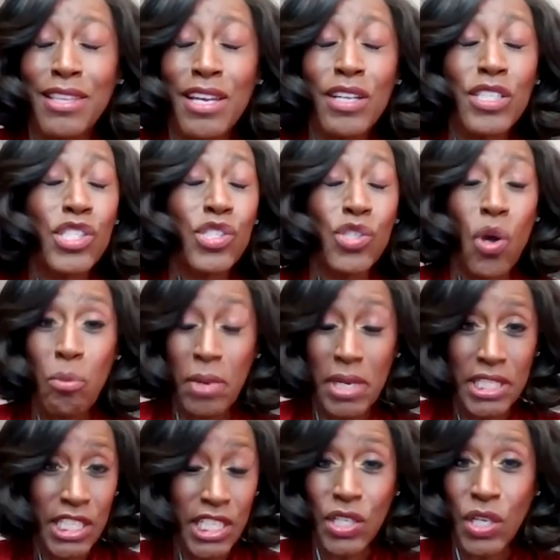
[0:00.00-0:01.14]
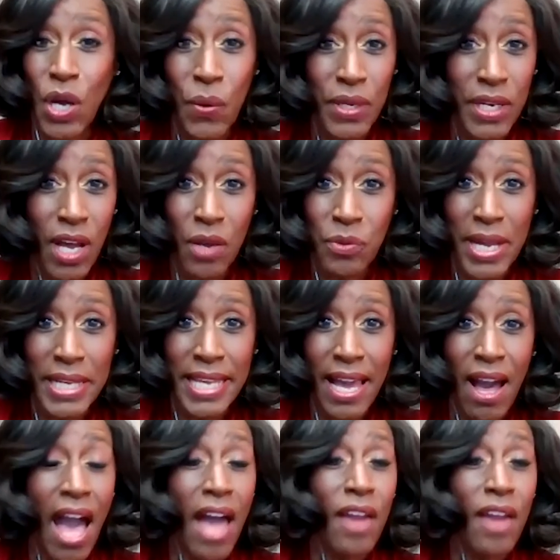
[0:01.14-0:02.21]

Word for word: there is so much here going on right now